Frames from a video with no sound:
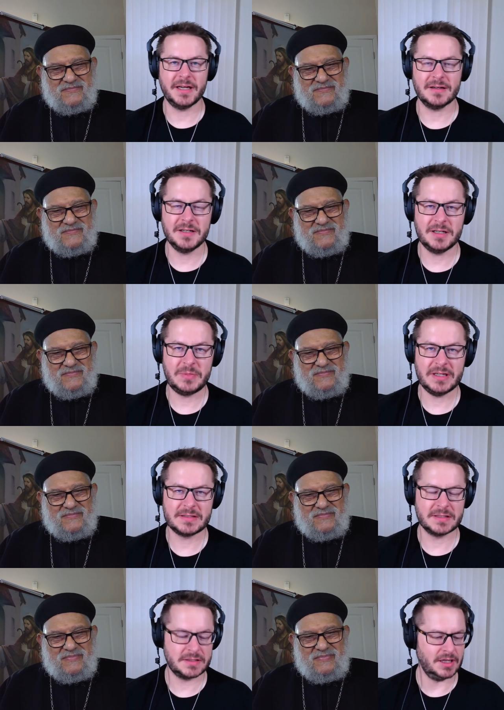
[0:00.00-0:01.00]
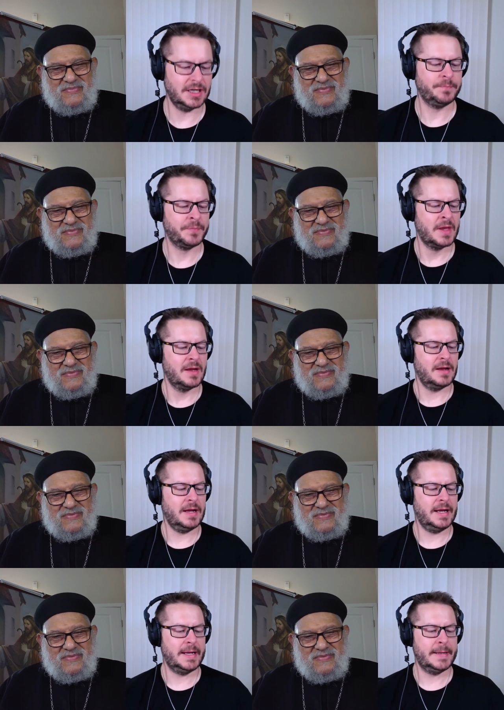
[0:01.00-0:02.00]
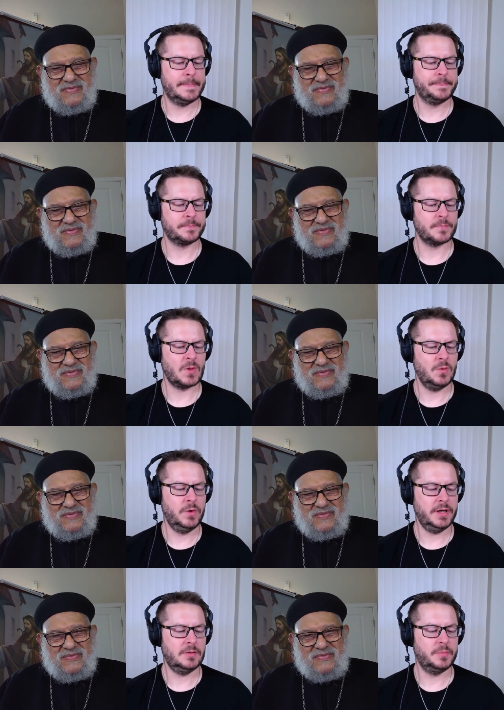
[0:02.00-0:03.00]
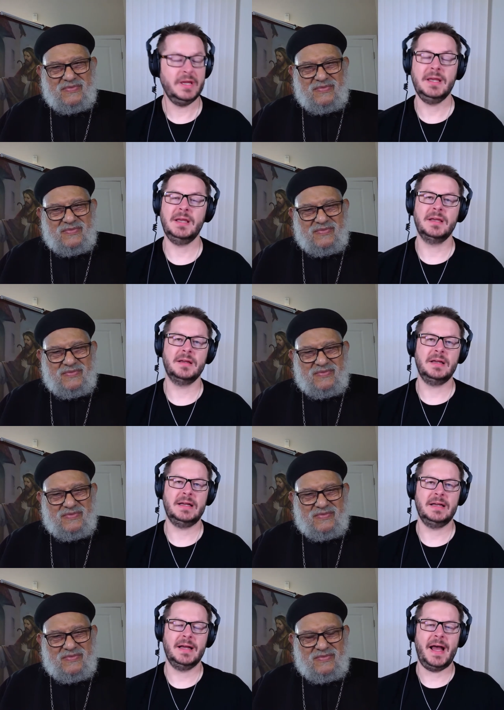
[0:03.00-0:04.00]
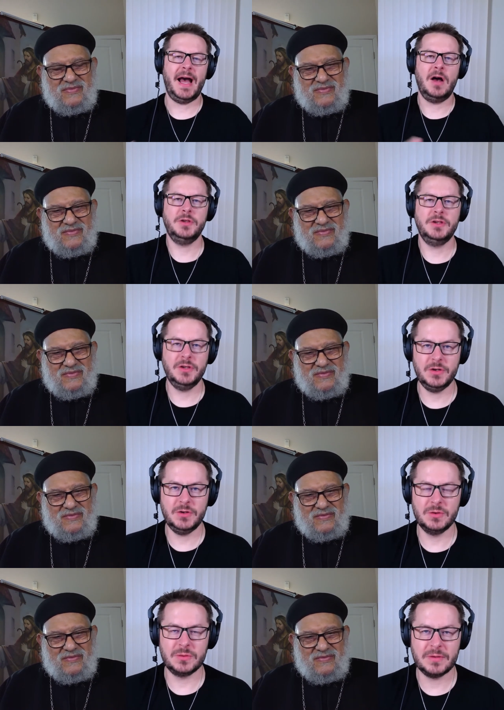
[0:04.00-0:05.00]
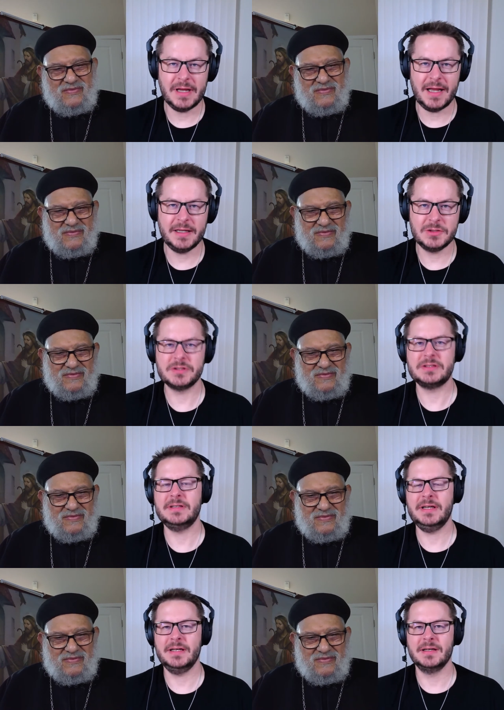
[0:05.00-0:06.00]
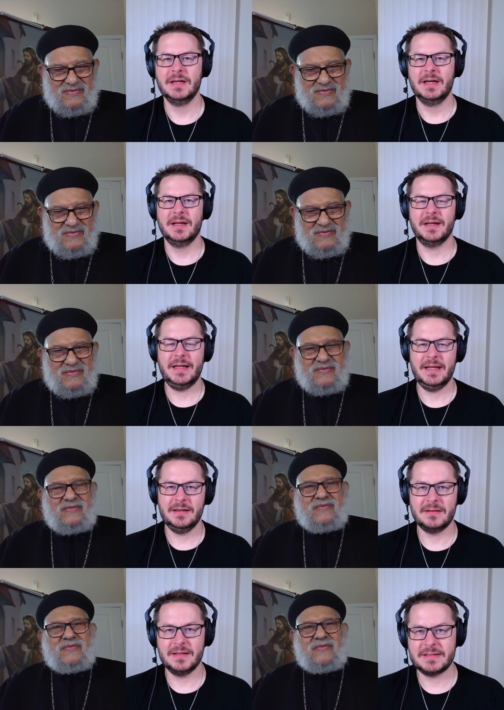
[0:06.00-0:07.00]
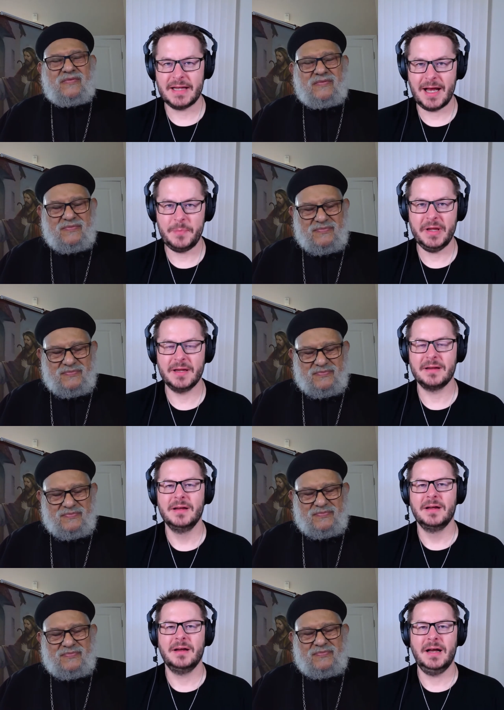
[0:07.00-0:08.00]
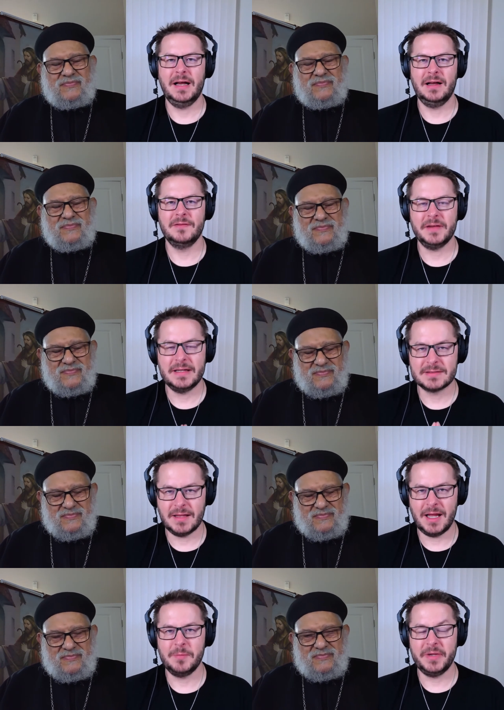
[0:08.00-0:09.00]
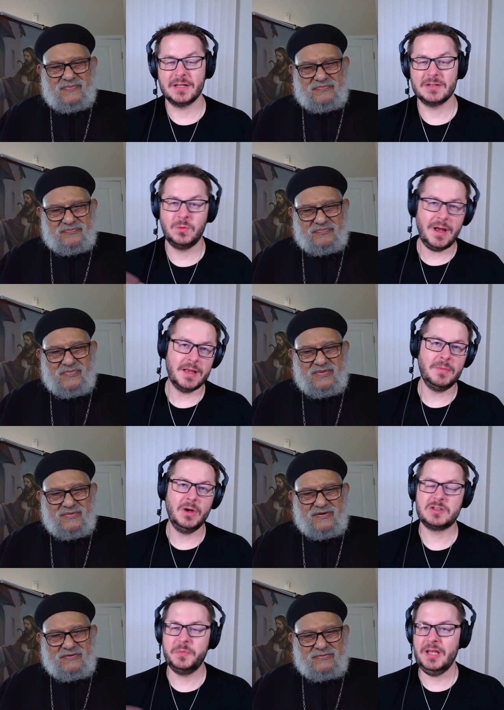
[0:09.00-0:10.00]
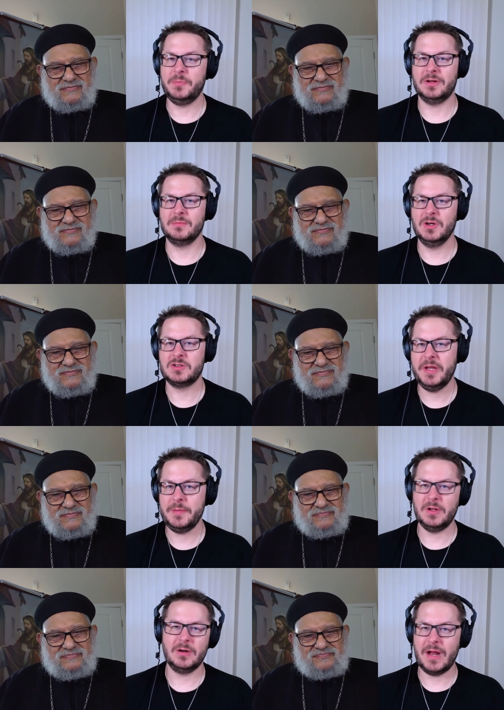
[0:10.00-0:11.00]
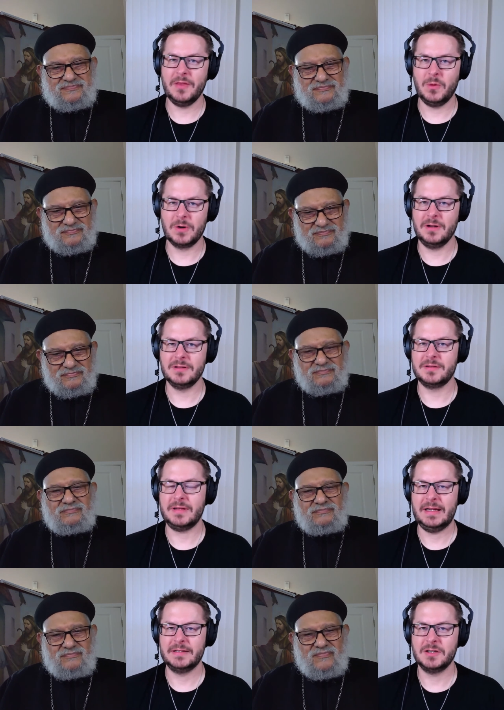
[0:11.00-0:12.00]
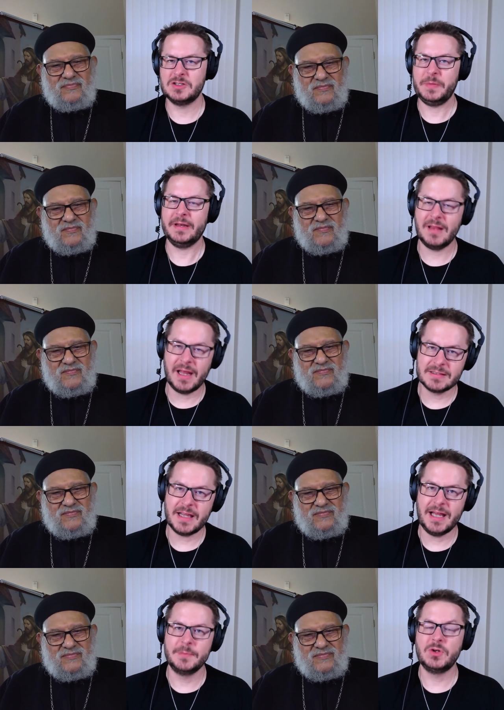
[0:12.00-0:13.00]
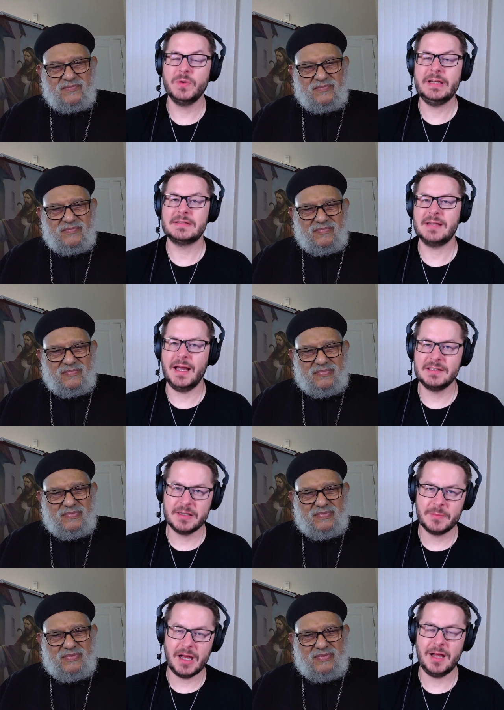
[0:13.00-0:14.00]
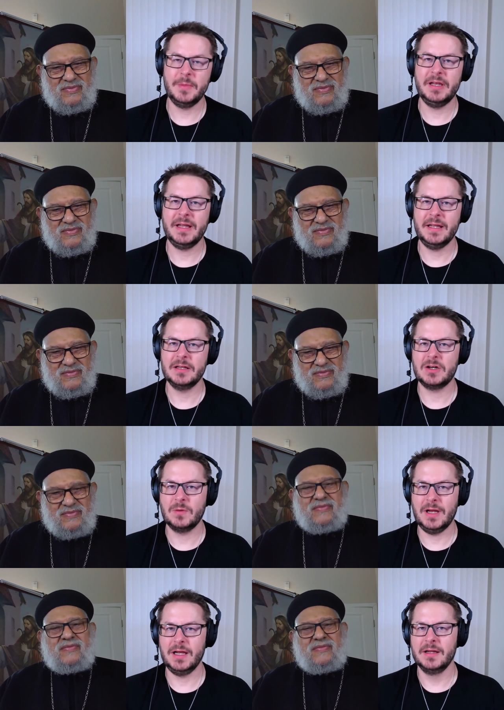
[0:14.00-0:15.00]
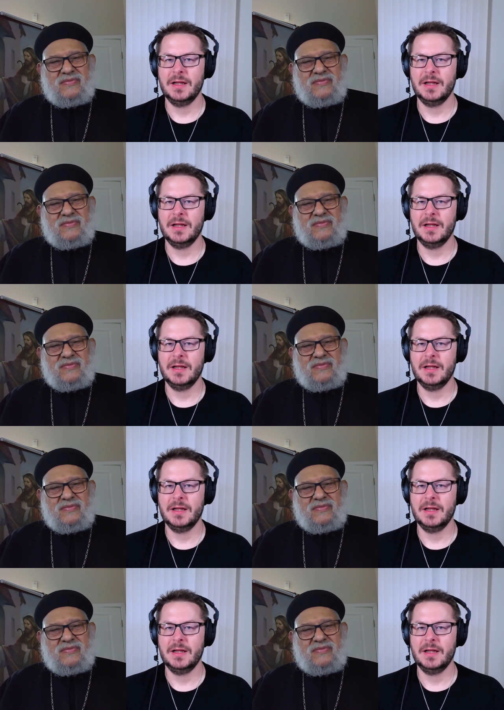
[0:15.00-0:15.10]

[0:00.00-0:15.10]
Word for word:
Speaker 1: a good place to start um, will be uh, how you got interested in the topic of Islam. Because one, most people, most people around the world uh, don't spend a lot of time criticizing Muhammad and the Quran,